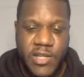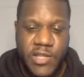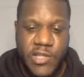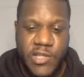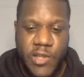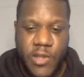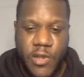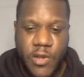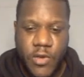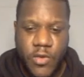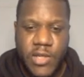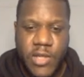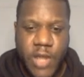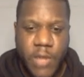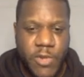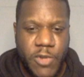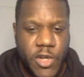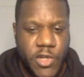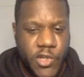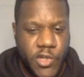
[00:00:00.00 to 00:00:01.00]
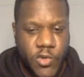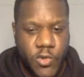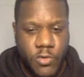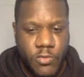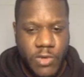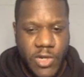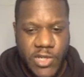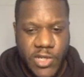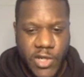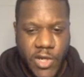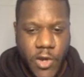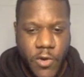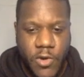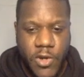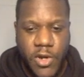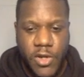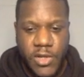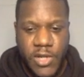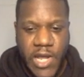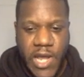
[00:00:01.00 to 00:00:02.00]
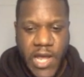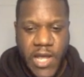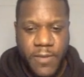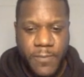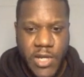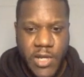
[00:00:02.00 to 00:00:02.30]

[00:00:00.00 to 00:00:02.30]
So I'm not sure what's going on there,